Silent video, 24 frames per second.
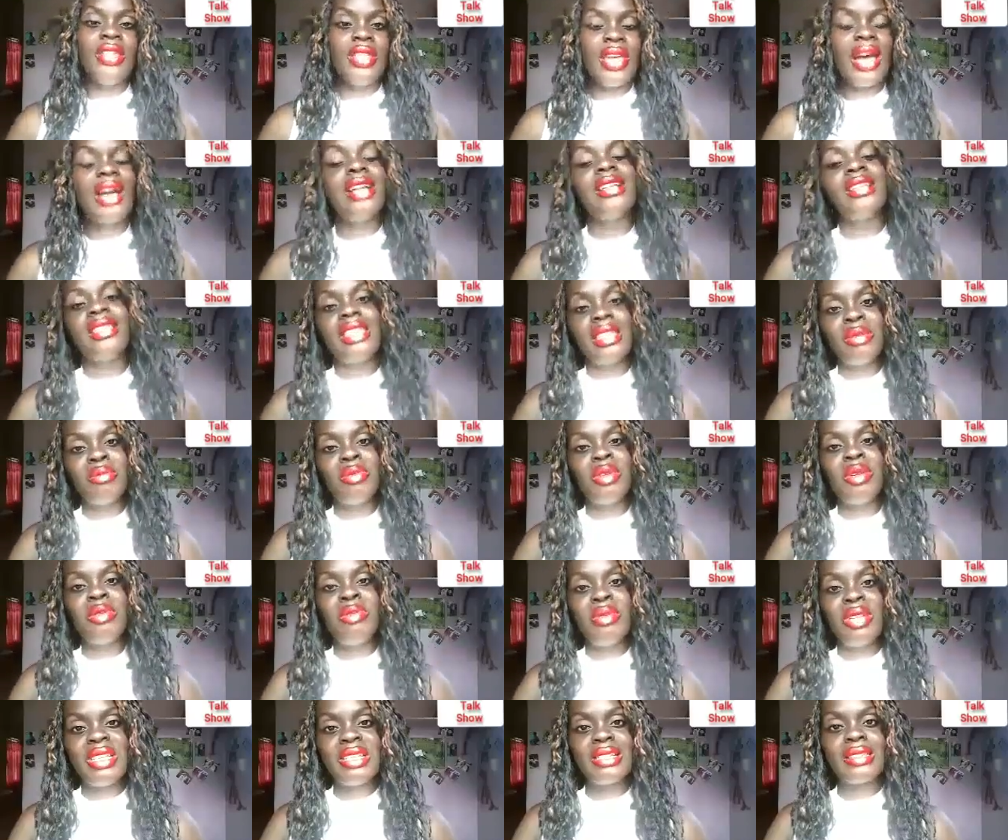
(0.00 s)
that
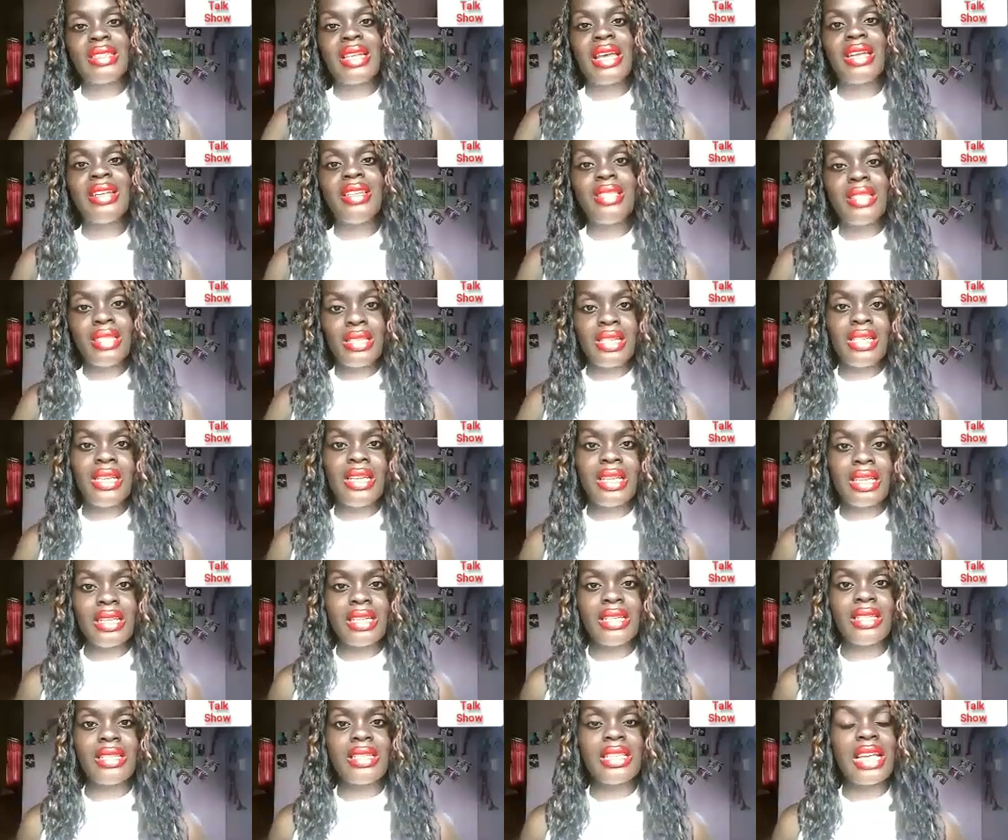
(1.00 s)
simply means that
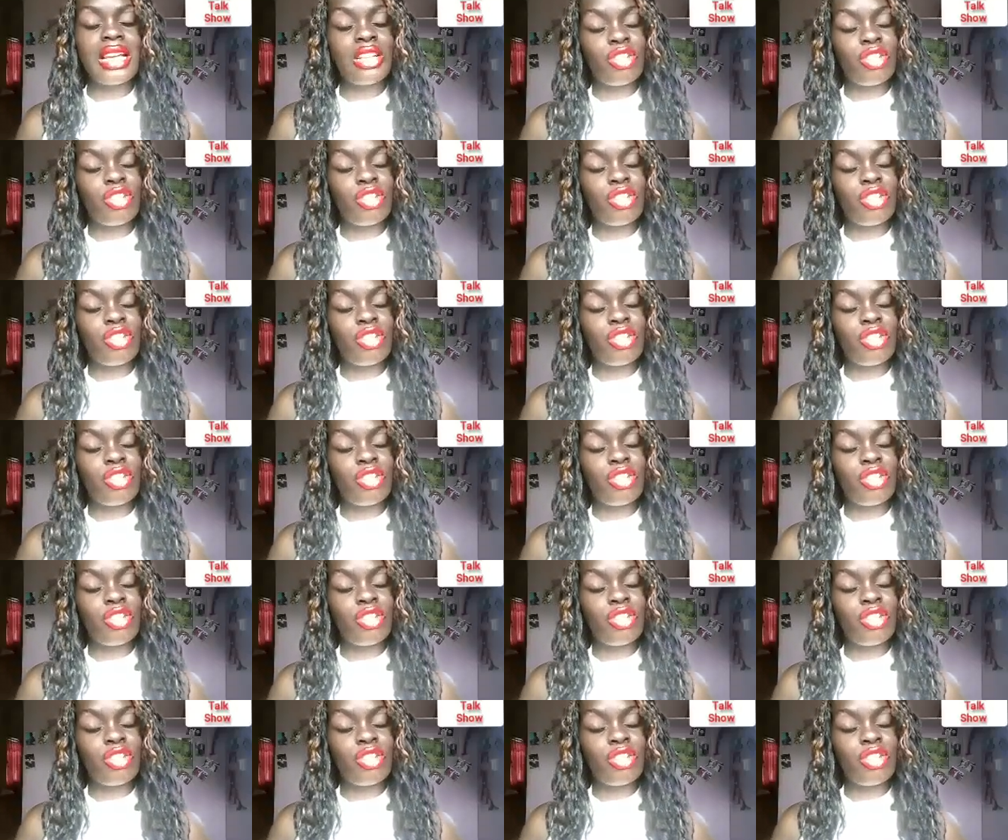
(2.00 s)
she is